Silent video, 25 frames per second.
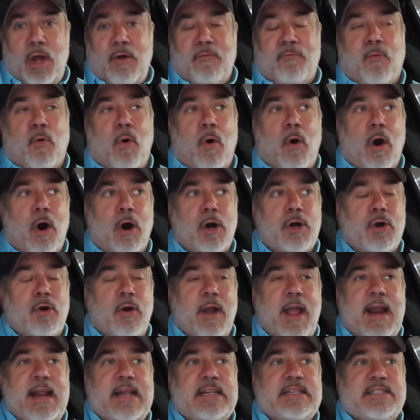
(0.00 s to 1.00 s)
for
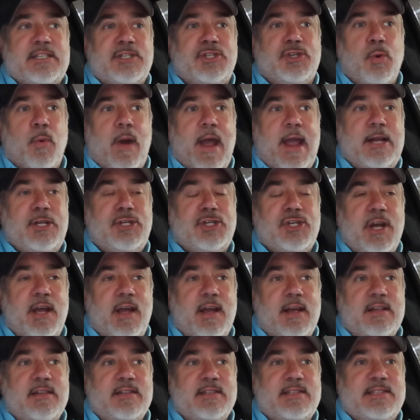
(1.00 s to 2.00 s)
creating
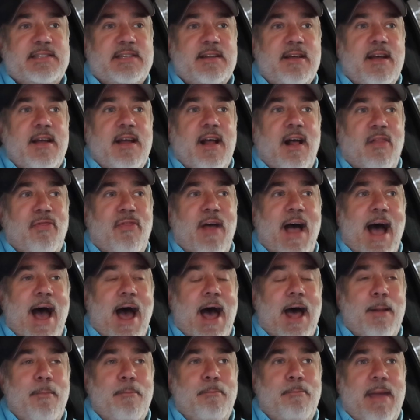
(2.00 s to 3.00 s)
situations
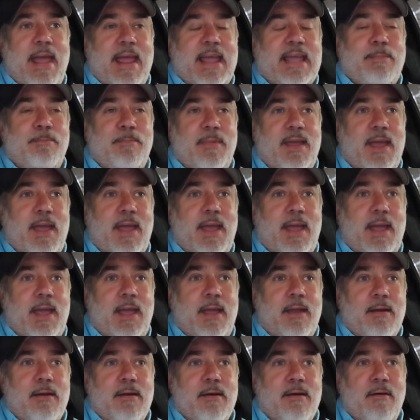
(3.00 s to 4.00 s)
that make
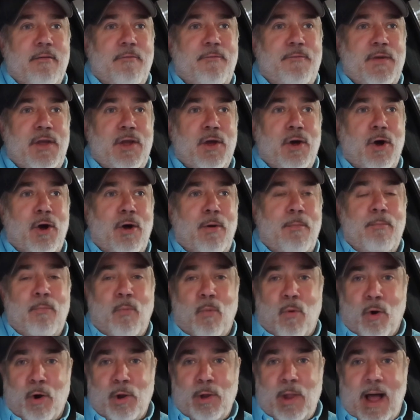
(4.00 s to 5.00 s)
me feel
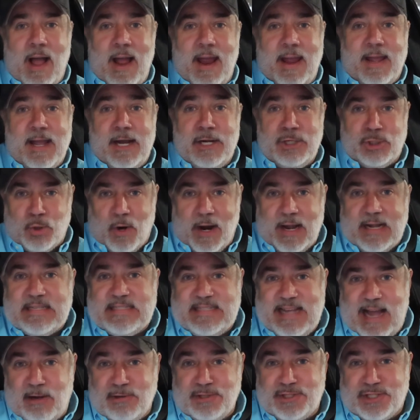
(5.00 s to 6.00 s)
more like a drink
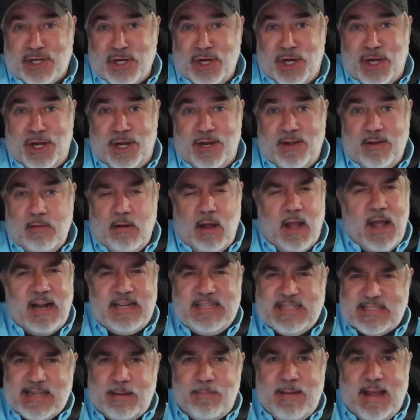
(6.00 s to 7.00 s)
sounds good.
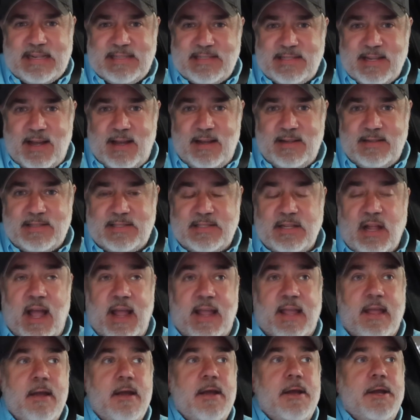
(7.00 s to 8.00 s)
Does that make sense?
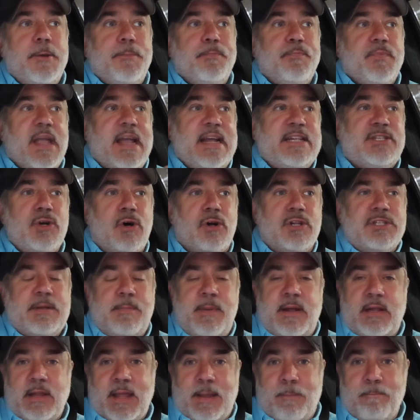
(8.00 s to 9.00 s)
Like, it's
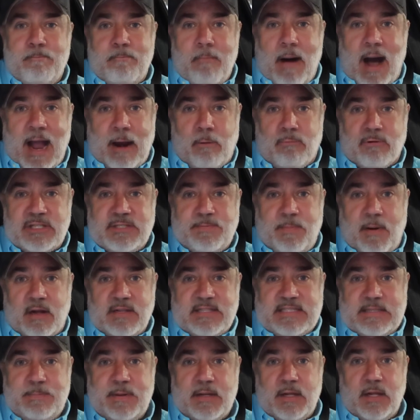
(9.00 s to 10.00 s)
ultimately my
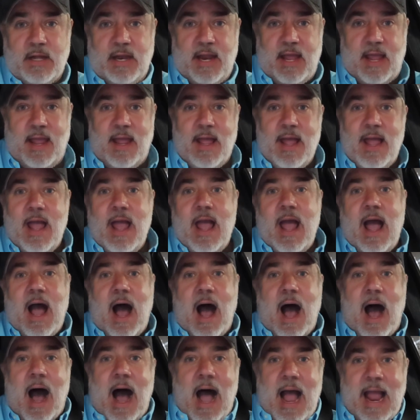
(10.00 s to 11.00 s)
responsibility.
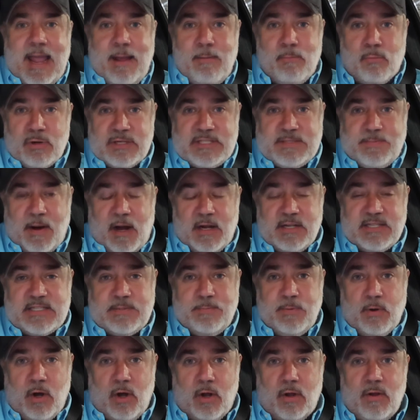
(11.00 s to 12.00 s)
I am
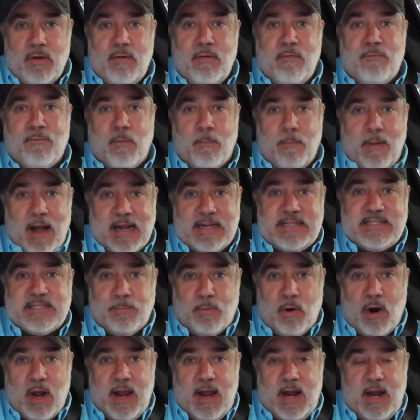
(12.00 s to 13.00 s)
responsible for my
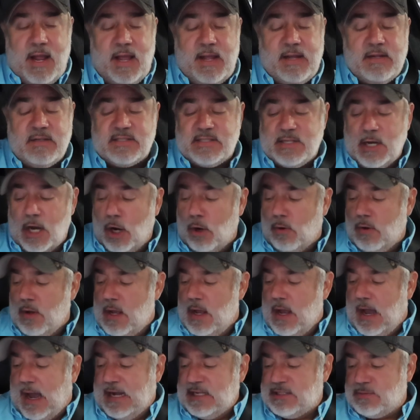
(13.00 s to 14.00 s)
sobriety. So
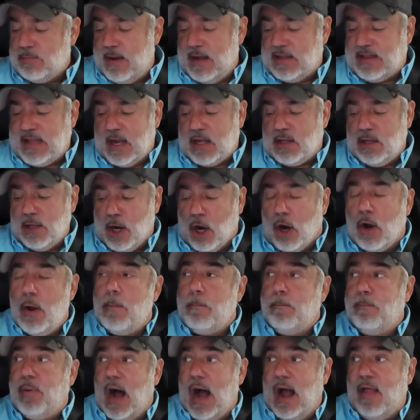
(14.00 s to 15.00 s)
I just want to make that clear.
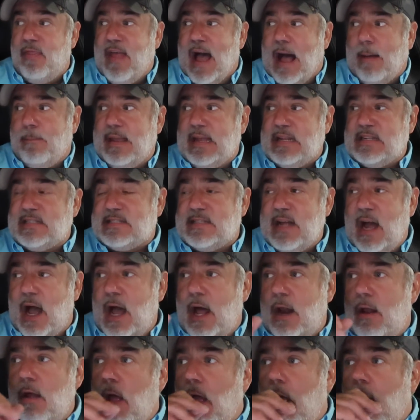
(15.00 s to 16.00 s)
But that being
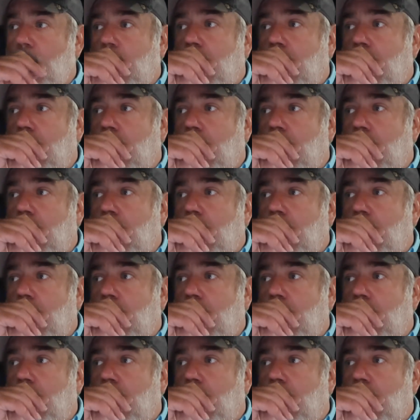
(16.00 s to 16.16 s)
said,